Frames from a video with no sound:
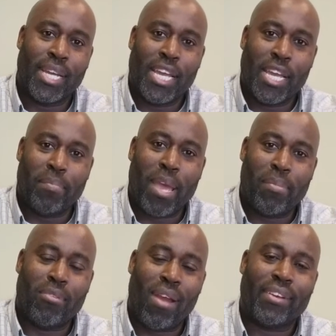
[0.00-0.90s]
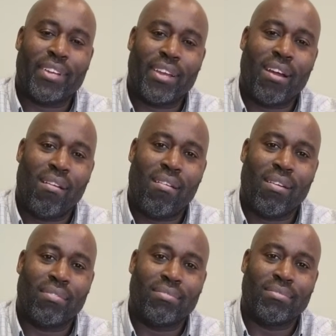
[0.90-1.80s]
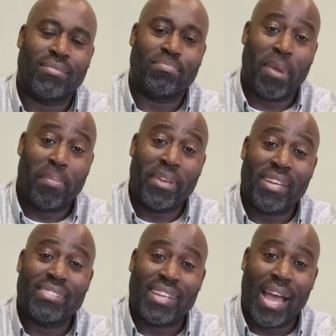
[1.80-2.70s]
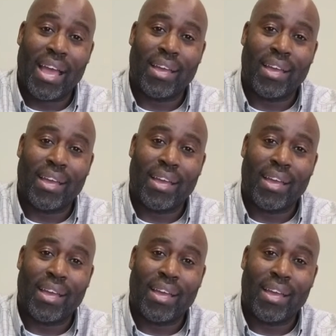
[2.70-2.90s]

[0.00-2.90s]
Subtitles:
It may be right there in the heart. It might be inside.